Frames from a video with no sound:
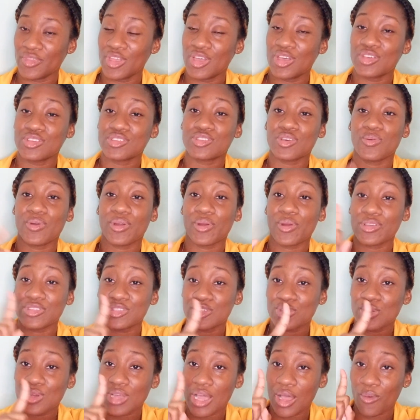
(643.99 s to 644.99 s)
So we're going to
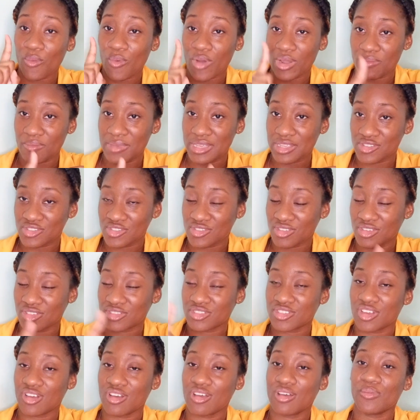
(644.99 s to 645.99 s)
look at one main
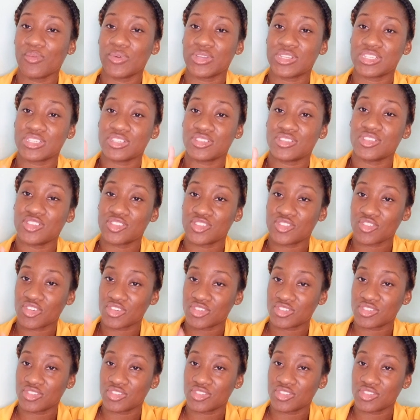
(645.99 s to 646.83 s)
structure, which is the structure,